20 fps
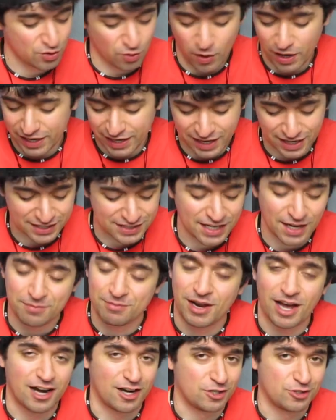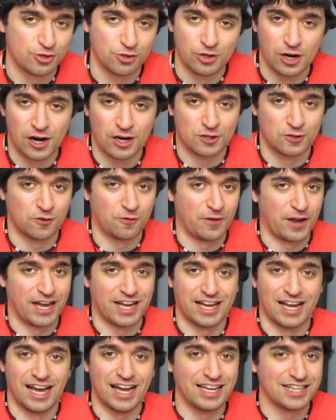So I guess I'm not a true Naruto
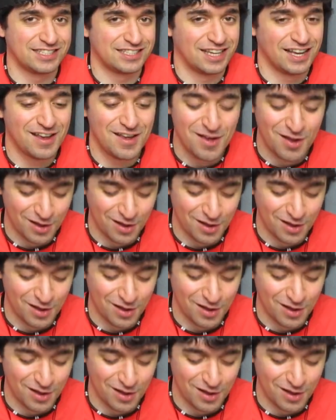fan, guys.